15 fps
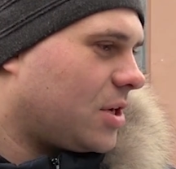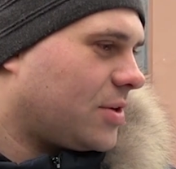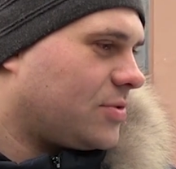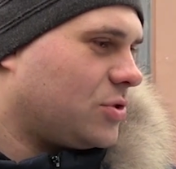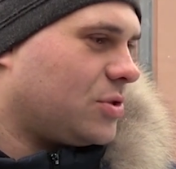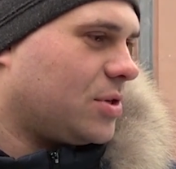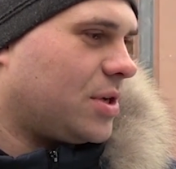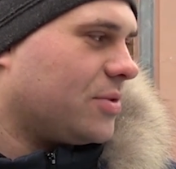
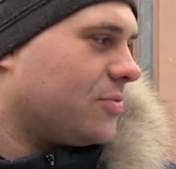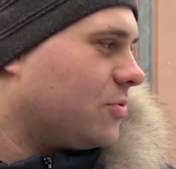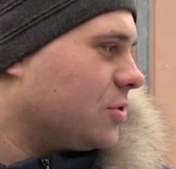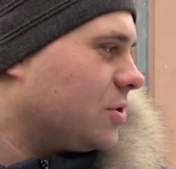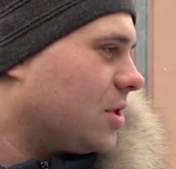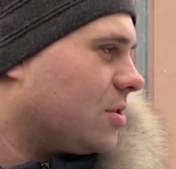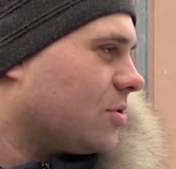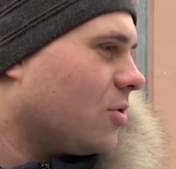European
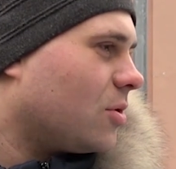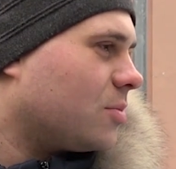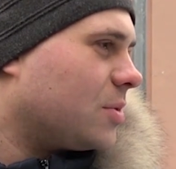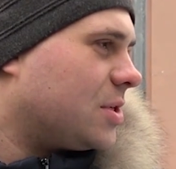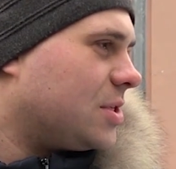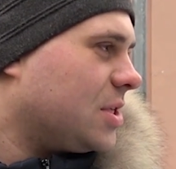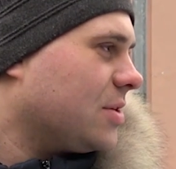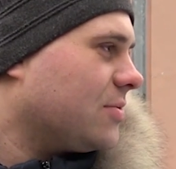standards are
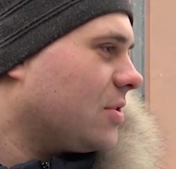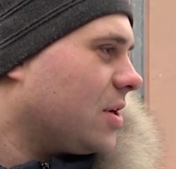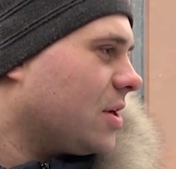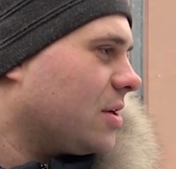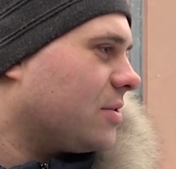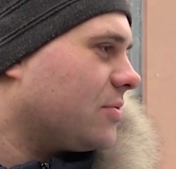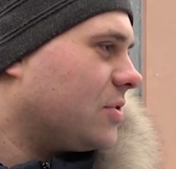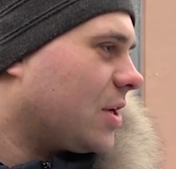being
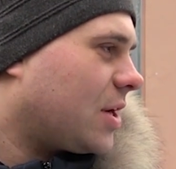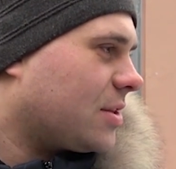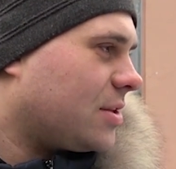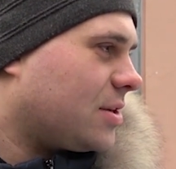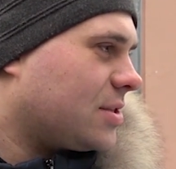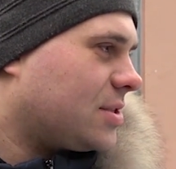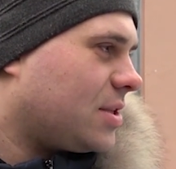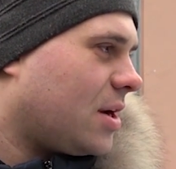introduced.
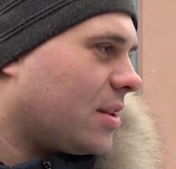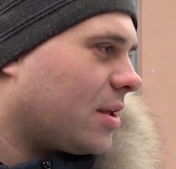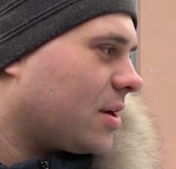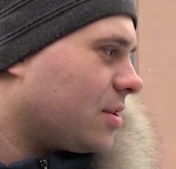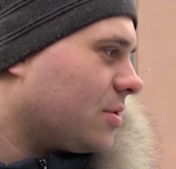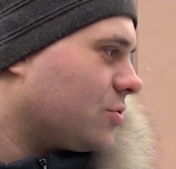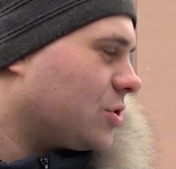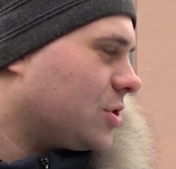In some
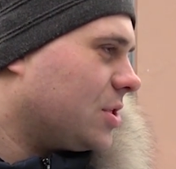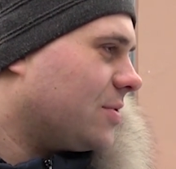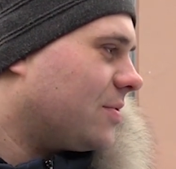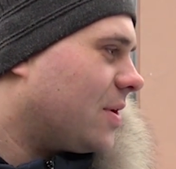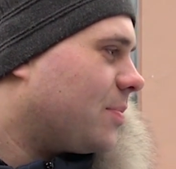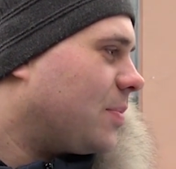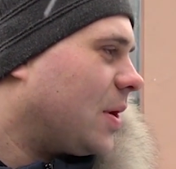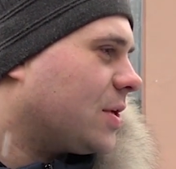countries, it's
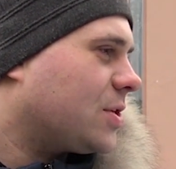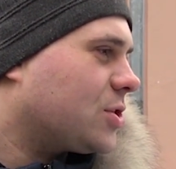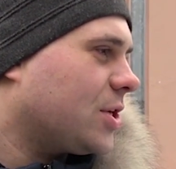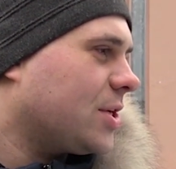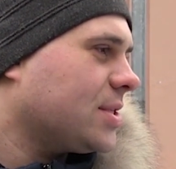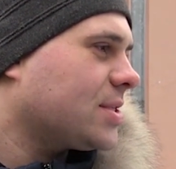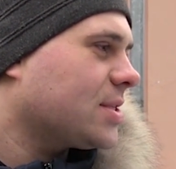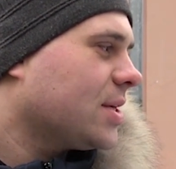already
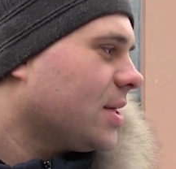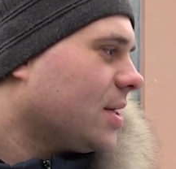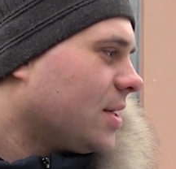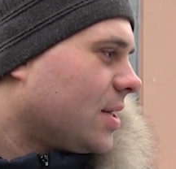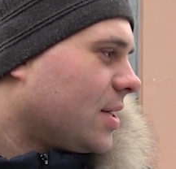5-6 years.